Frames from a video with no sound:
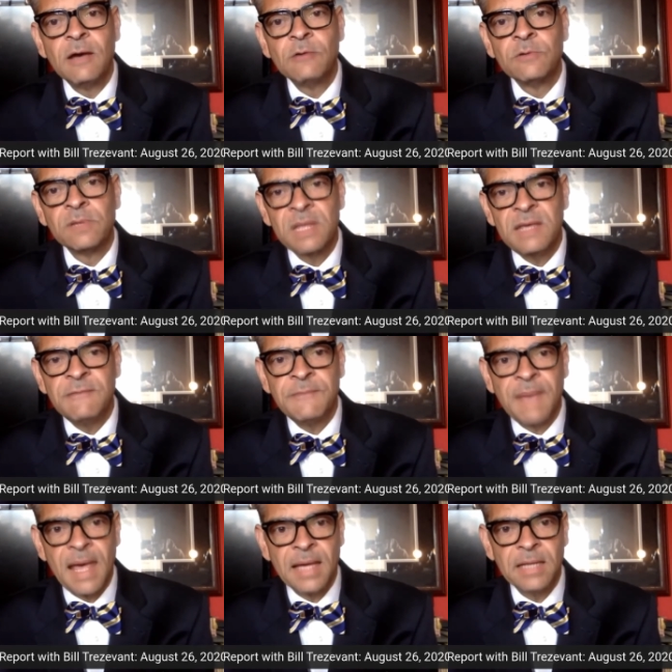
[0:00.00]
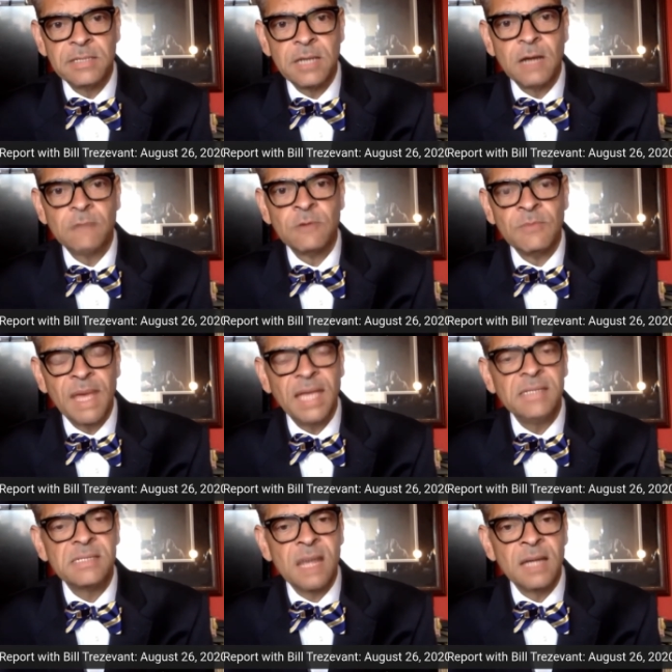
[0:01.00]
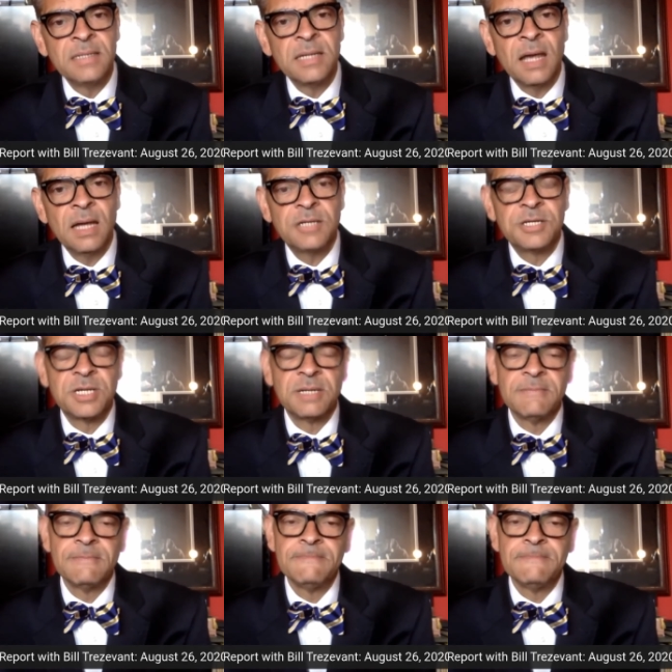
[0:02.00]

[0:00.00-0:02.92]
relief package remains untouched.